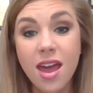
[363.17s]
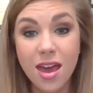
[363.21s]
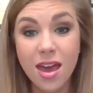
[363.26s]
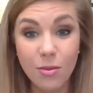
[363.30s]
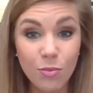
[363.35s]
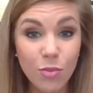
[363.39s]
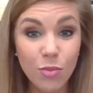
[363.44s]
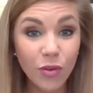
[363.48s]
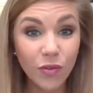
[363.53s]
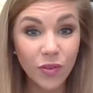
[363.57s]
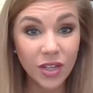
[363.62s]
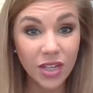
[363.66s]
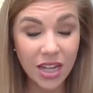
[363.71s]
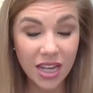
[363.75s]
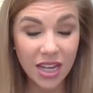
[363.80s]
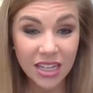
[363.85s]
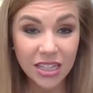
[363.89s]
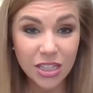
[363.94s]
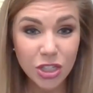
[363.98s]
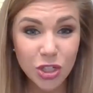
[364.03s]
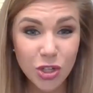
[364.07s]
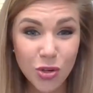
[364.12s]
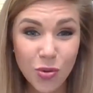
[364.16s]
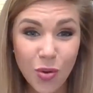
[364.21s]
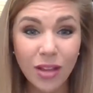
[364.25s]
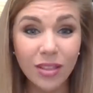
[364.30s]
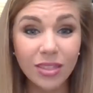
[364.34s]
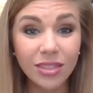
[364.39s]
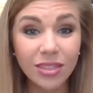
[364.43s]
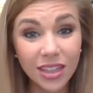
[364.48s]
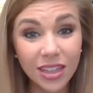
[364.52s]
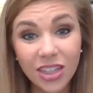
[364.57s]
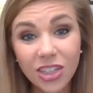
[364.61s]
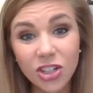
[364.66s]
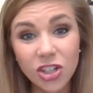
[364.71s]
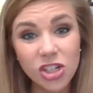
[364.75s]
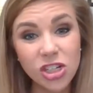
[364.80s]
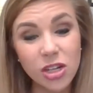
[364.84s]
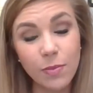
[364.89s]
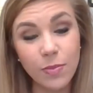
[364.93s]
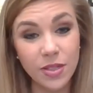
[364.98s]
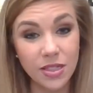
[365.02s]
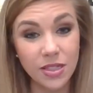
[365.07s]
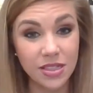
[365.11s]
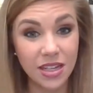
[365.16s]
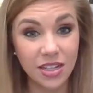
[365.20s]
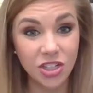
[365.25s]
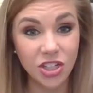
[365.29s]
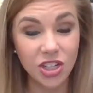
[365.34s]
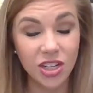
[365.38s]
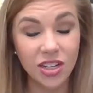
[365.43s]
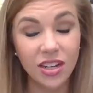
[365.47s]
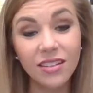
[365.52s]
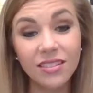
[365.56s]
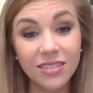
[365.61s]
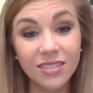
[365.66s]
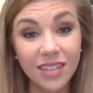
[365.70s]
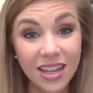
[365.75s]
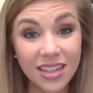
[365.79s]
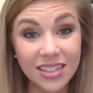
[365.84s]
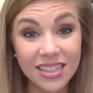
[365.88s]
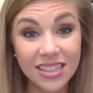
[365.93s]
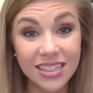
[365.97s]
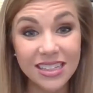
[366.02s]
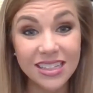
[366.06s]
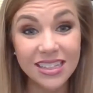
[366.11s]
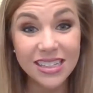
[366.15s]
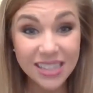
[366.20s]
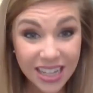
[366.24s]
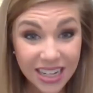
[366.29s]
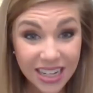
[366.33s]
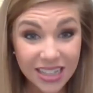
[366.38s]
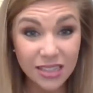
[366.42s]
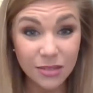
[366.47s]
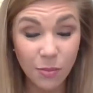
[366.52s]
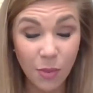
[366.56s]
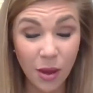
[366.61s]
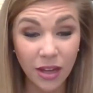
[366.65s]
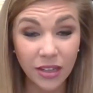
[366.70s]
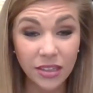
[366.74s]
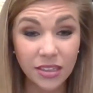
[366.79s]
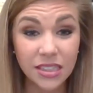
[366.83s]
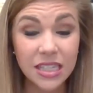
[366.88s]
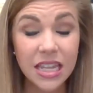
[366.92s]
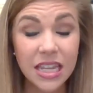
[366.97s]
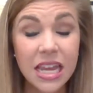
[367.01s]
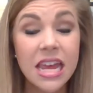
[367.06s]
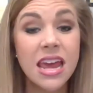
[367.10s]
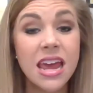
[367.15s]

and moving into a leadership position in less than 6 months.